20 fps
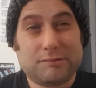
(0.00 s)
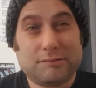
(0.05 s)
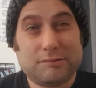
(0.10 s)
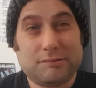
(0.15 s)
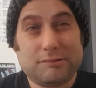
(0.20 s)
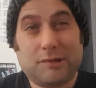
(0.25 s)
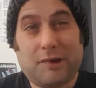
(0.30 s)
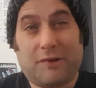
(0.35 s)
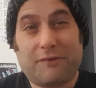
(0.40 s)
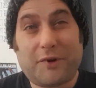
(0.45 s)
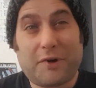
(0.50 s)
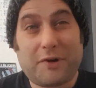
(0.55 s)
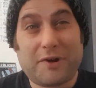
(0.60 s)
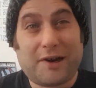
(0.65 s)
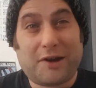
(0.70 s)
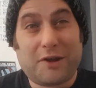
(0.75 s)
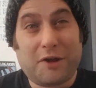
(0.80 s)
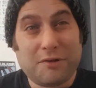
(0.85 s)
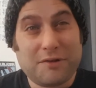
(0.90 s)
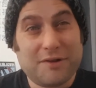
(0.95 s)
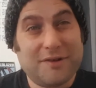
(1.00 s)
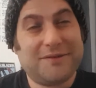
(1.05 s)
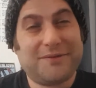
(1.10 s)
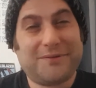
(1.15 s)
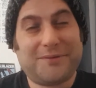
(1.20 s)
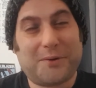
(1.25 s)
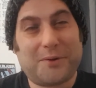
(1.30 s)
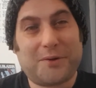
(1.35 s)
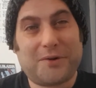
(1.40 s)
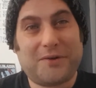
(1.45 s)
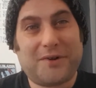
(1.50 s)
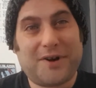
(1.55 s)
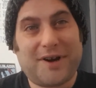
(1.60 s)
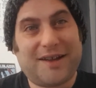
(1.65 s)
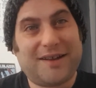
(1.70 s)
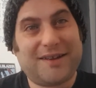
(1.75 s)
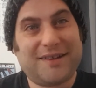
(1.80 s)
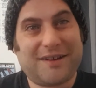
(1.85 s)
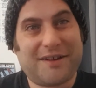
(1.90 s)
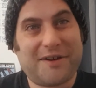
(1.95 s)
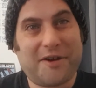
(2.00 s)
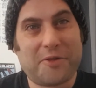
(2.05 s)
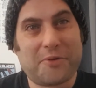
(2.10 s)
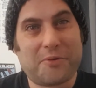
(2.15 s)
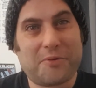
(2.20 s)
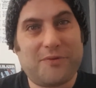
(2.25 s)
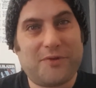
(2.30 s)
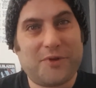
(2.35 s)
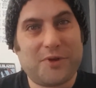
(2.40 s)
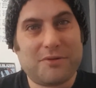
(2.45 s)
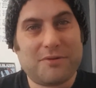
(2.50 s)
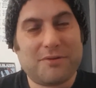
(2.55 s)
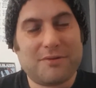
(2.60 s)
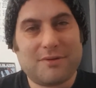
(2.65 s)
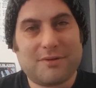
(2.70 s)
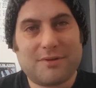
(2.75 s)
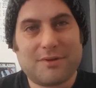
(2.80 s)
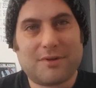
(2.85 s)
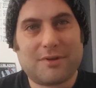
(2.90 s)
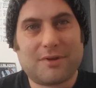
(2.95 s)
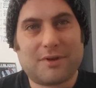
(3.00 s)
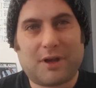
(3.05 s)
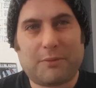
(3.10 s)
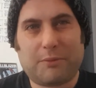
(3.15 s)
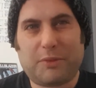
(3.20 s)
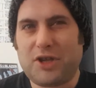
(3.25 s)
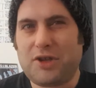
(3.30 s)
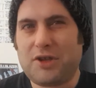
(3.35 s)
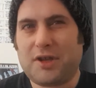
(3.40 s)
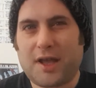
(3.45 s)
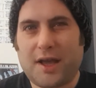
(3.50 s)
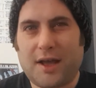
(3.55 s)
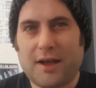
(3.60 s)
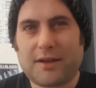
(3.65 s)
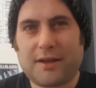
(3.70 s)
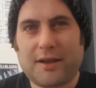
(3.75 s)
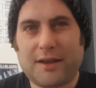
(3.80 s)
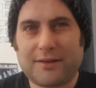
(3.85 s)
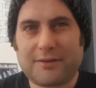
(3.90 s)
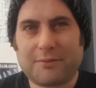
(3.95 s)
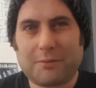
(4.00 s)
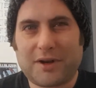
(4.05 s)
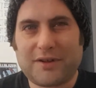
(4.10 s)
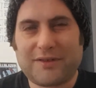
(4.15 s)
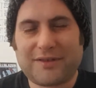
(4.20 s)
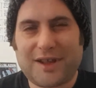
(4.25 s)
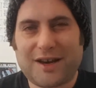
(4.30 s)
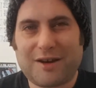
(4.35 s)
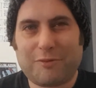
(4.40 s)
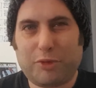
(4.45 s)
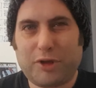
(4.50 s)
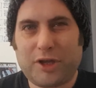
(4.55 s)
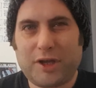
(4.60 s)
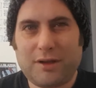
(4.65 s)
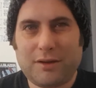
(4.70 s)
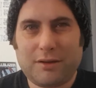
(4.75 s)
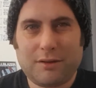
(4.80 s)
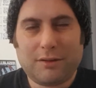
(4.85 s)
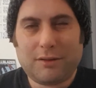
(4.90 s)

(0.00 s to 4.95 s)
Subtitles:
not very long for another review. I bet you can't guess what it's going to be.